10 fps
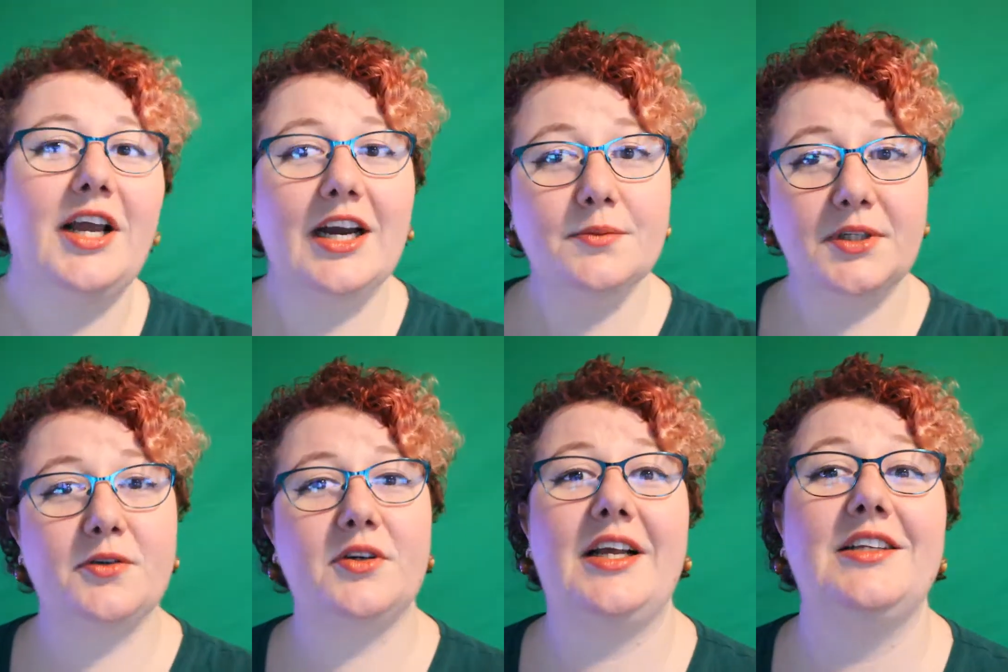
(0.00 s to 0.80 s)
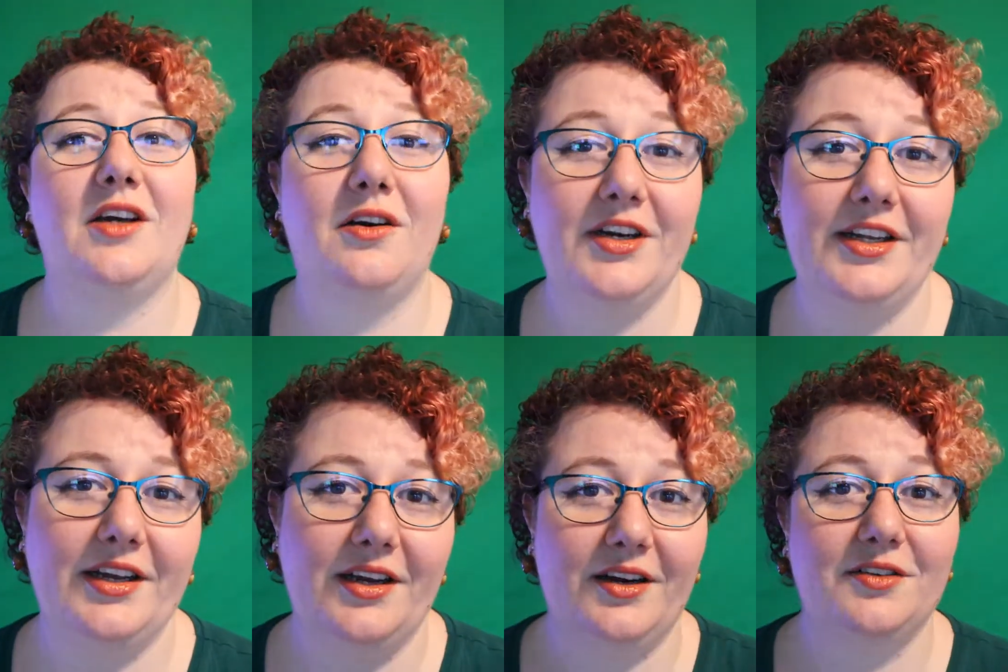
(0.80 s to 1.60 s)
So Jacobs and Cornelis
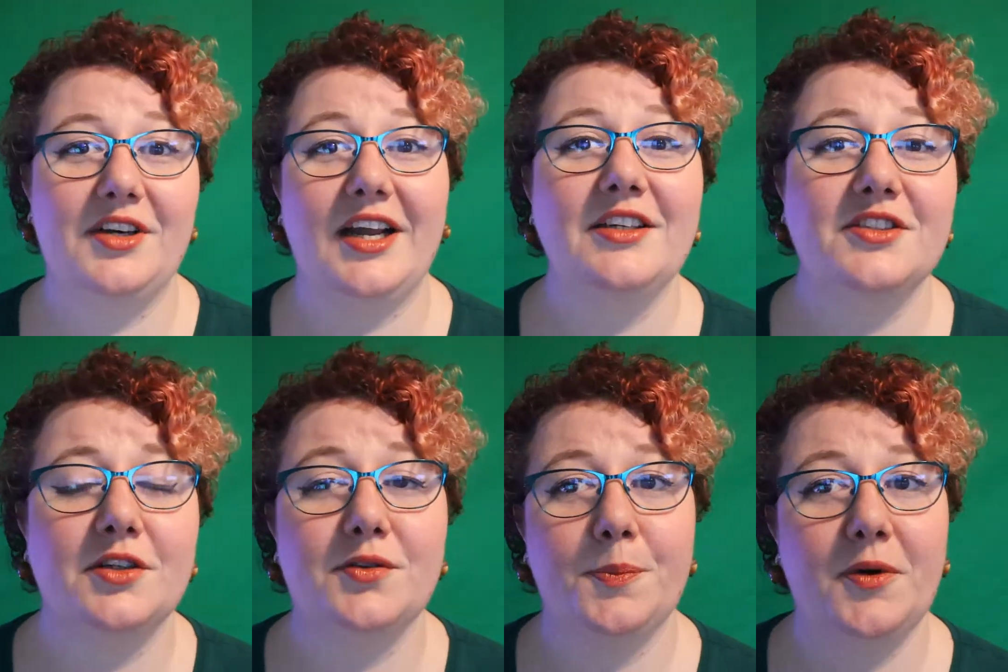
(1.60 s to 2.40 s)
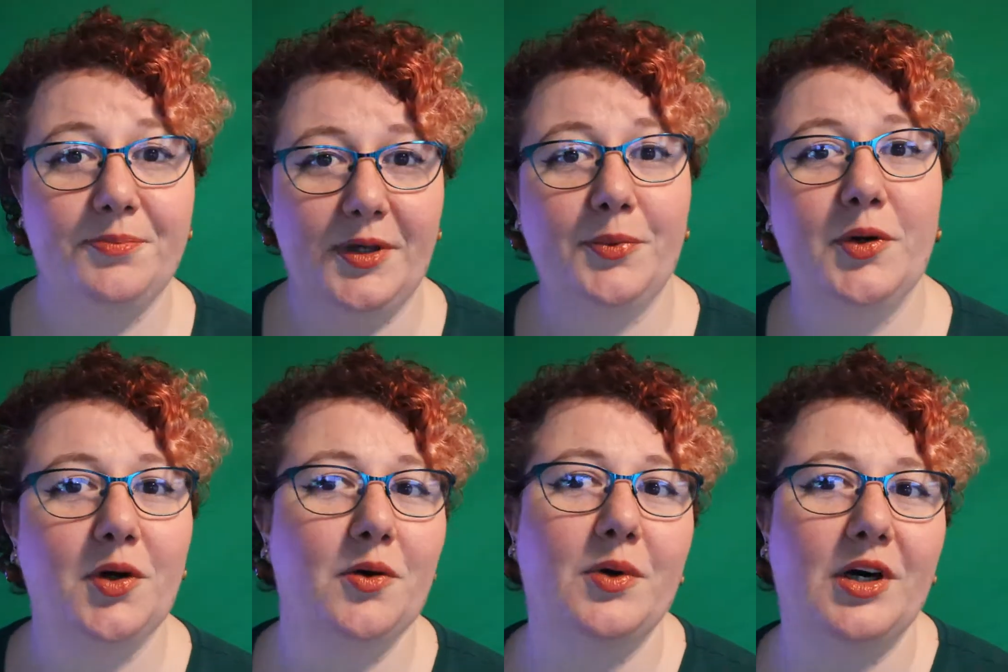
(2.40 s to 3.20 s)
already arranged a group of
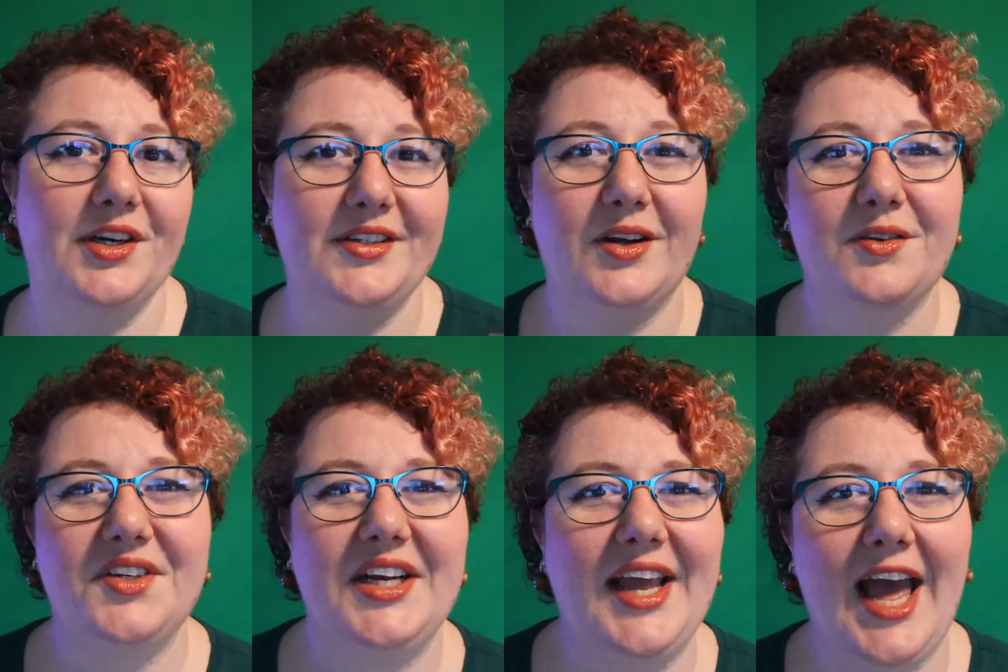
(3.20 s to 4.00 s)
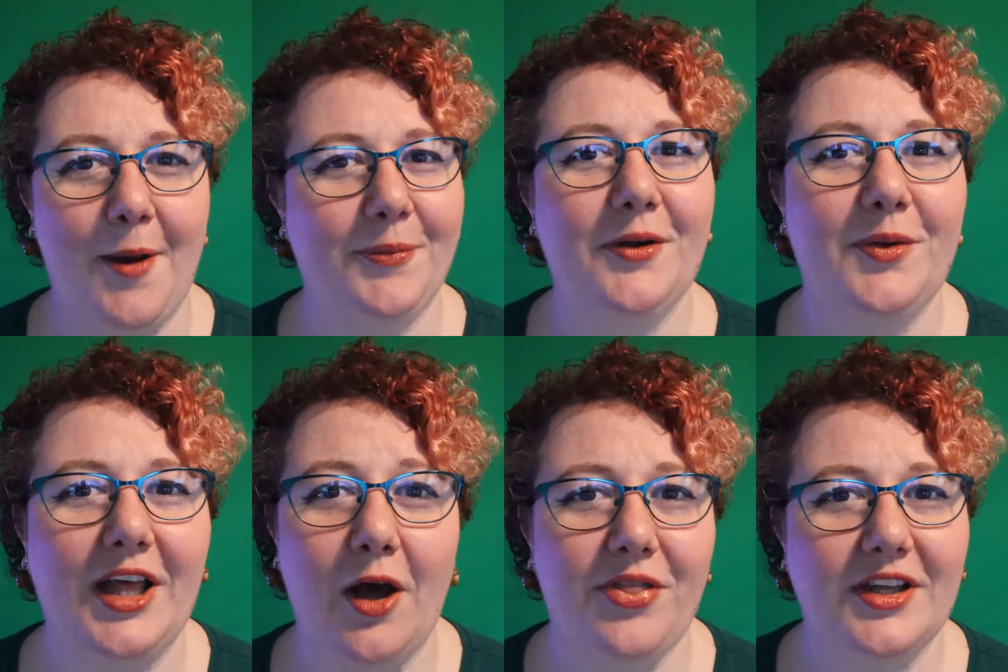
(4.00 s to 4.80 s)
people who were not really happy
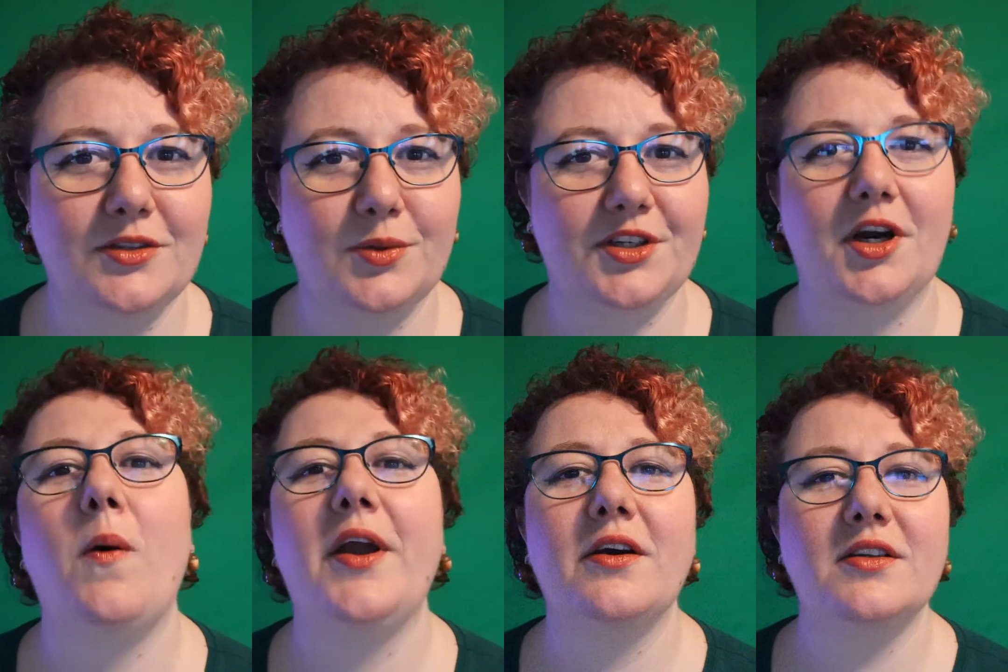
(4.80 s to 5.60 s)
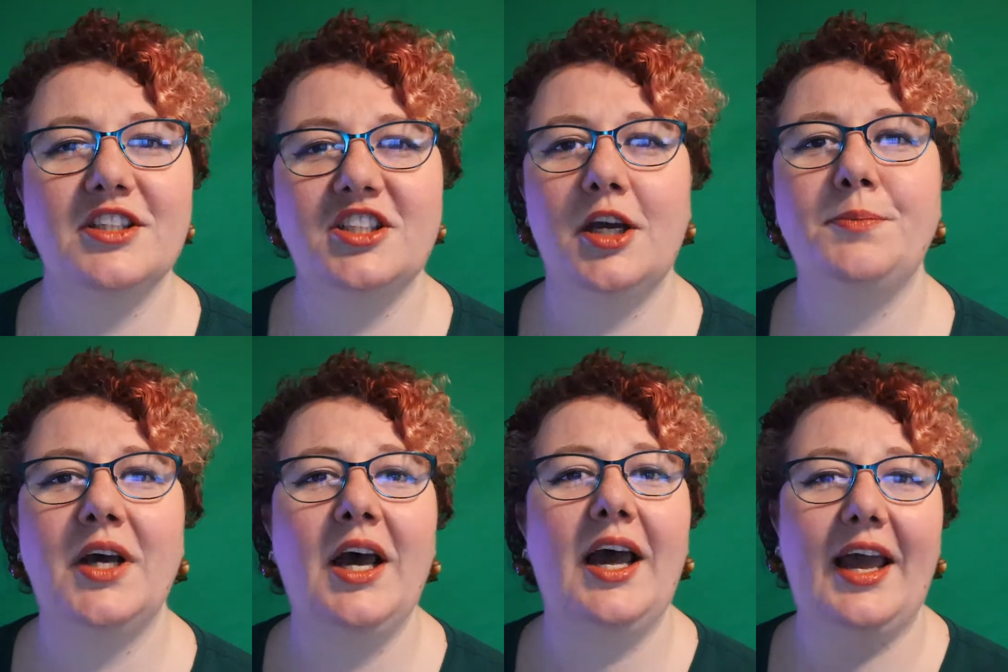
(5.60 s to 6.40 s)
with how things were going on the
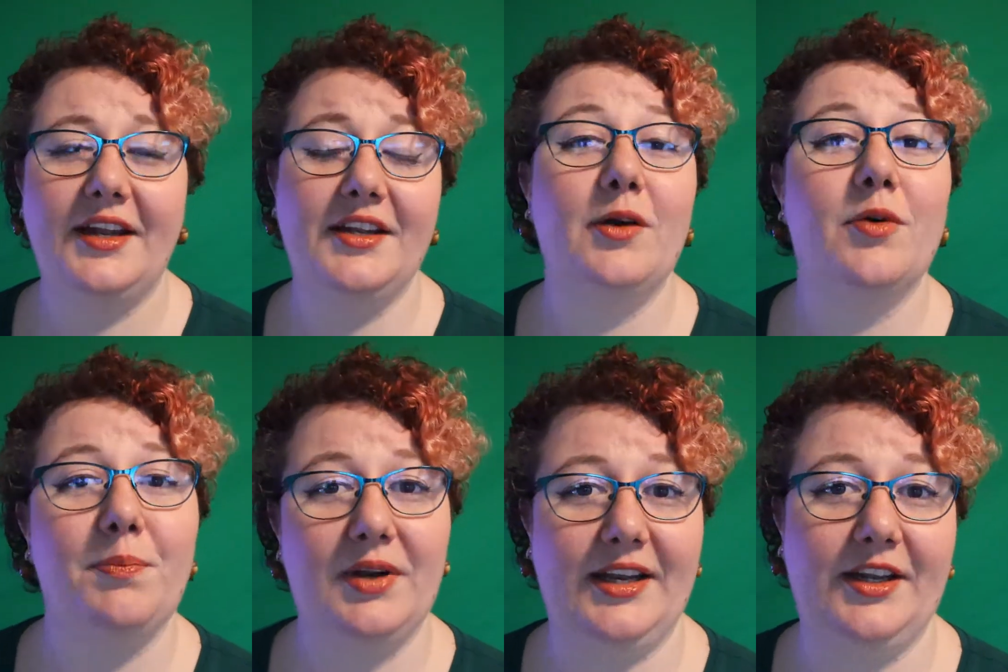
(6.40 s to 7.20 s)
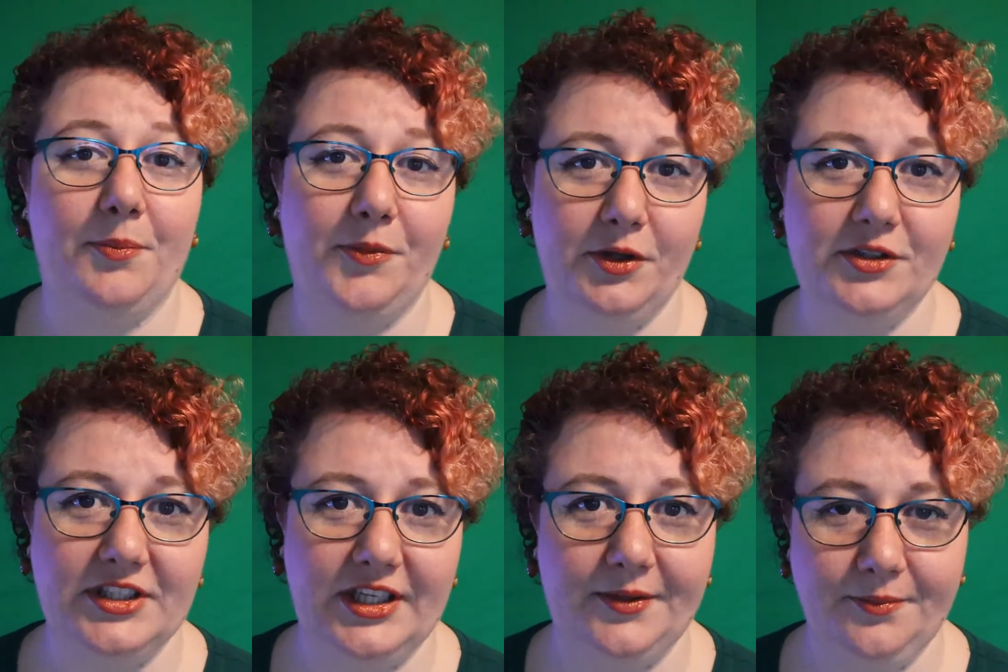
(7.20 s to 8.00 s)
ship, and they were planning a
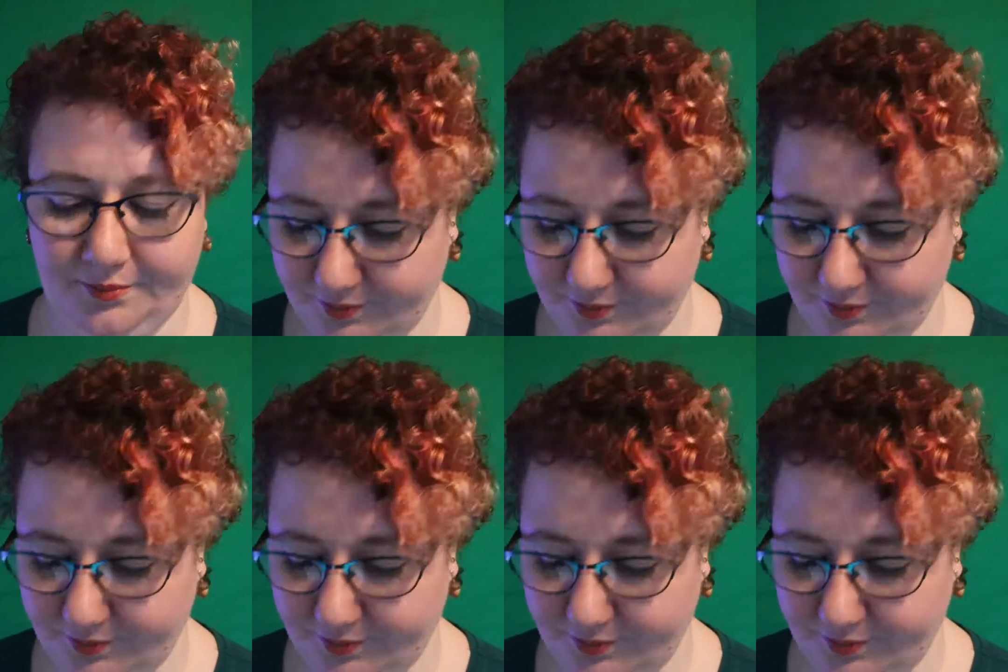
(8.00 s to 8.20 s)
mutiny.